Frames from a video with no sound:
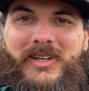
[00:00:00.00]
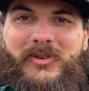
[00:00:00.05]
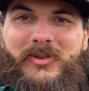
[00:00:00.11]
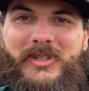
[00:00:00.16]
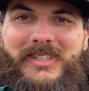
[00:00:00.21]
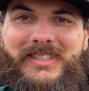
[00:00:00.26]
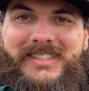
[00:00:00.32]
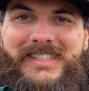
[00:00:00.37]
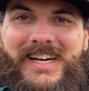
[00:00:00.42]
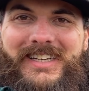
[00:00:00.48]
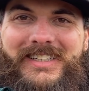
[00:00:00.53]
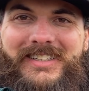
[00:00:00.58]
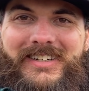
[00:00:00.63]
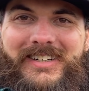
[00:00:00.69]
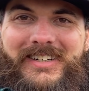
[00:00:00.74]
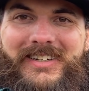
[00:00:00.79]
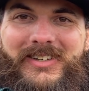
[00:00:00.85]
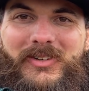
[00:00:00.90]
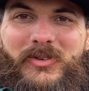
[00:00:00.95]
We just got
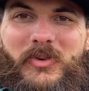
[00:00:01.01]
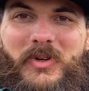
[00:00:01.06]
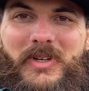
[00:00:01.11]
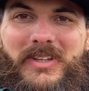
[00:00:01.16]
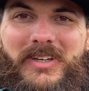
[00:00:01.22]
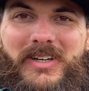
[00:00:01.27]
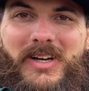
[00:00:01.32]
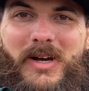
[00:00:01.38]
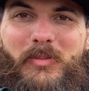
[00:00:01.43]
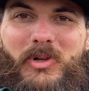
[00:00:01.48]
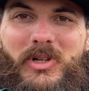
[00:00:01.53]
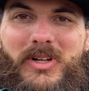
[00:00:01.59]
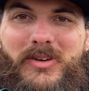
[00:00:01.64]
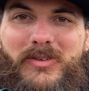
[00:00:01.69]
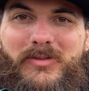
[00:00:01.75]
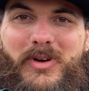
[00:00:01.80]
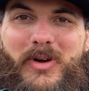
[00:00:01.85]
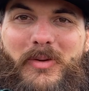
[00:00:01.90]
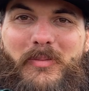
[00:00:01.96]
done with a couple
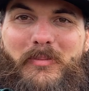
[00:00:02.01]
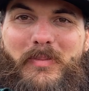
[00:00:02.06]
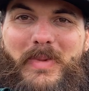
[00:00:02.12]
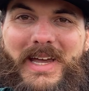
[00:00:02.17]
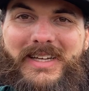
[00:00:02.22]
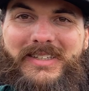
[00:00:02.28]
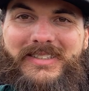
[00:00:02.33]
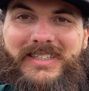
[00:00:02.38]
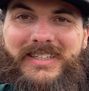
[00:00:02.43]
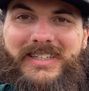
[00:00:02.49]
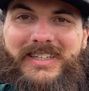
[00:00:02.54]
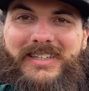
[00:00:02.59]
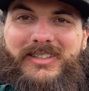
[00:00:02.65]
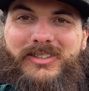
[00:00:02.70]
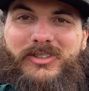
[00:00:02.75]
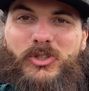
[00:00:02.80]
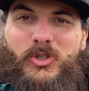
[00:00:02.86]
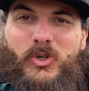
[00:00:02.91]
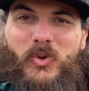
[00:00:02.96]
of amazing
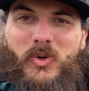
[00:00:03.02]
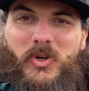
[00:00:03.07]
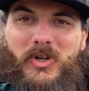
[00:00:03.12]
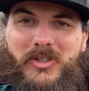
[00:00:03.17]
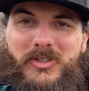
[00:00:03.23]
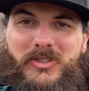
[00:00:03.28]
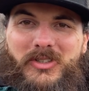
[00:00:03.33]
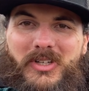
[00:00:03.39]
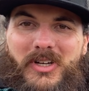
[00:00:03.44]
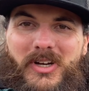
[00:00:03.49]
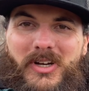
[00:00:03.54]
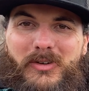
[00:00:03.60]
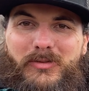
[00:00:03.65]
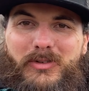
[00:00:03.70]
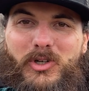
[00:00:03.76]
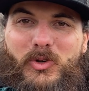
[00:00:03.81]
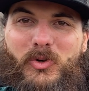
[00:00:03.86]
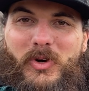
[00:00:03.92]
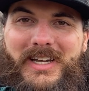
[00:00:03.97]
tours
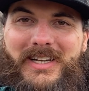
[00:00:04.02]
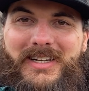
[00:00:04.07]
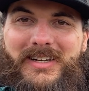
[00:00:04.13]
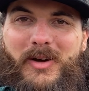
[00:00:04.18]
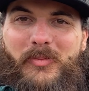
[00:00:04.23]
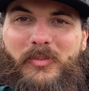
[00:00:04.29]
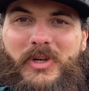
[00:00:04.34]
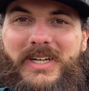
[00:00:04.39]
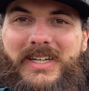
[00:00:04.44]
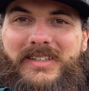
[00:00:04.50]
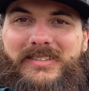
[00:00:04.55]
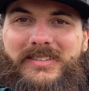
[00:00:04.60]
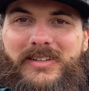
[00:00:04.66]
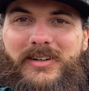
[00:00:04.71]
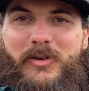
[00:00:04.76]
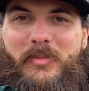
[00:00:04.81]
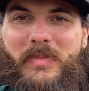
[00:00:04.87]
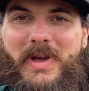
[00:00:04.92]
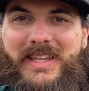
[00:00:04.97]
of great companies
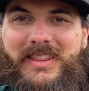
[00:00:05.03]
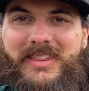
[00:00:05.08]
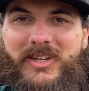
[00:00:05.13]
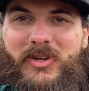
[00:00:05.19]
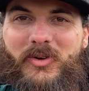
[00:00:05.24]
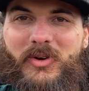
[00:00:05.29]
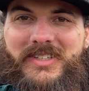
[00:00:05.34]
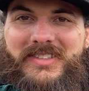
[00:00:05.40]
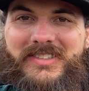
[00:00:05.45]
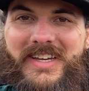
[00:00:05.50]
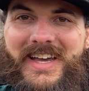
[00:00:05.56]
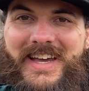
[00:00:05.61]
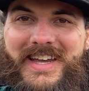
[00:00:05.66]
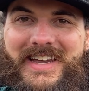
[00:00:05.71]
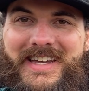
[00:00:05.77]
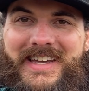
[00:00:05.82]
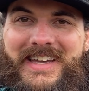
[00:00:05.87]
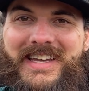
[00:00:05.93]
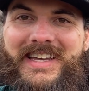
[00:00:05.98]
that are made in the
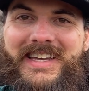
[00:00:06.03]
USA,